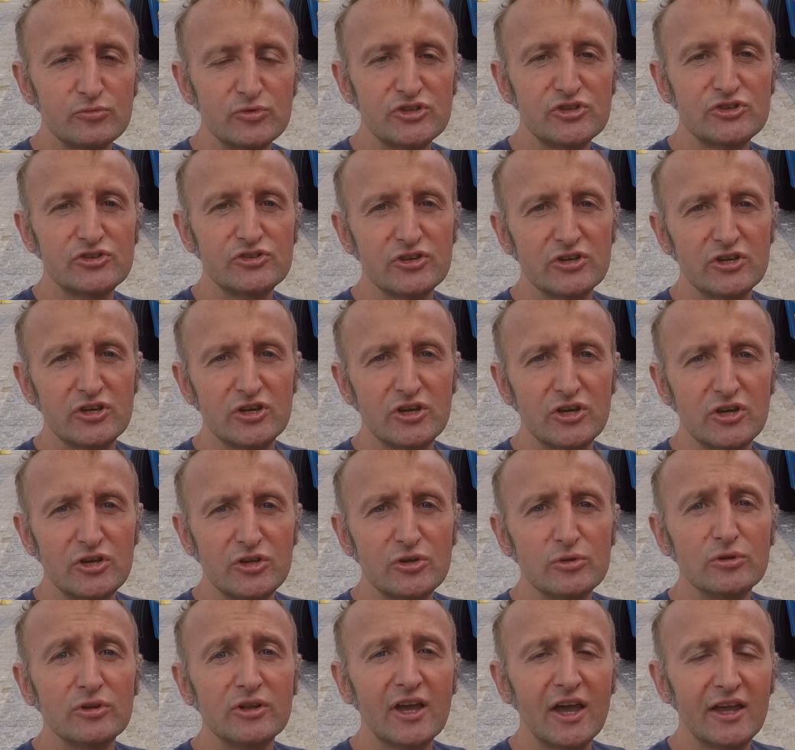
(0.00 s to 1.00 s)
which
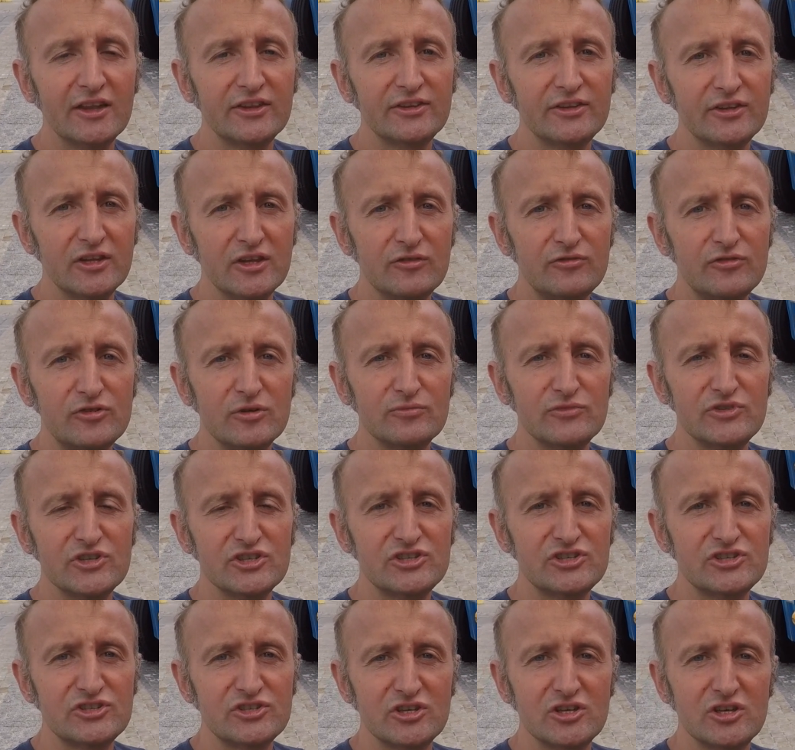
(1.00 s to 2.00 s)
you'll get from
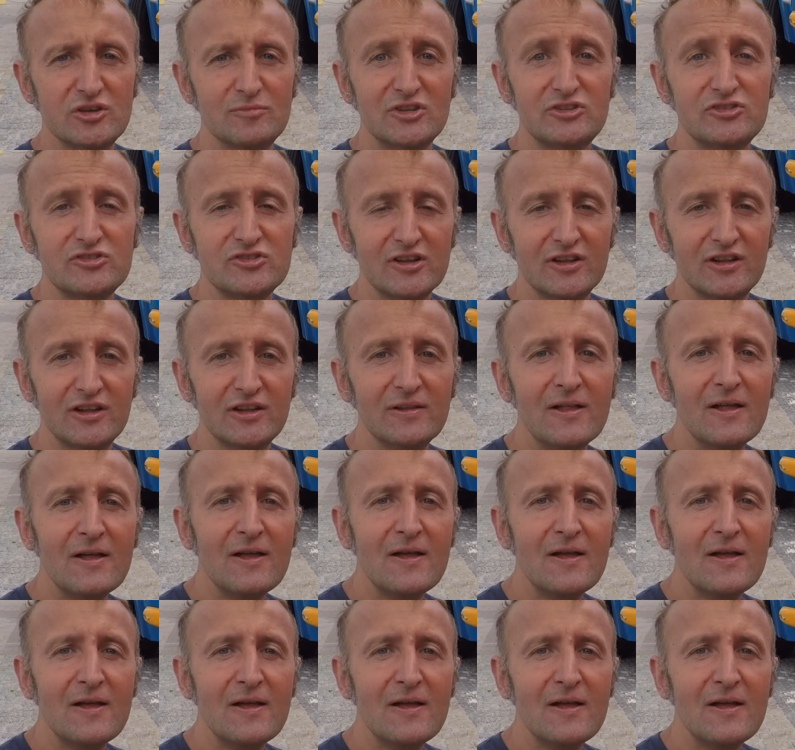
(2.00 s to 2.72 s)
this material.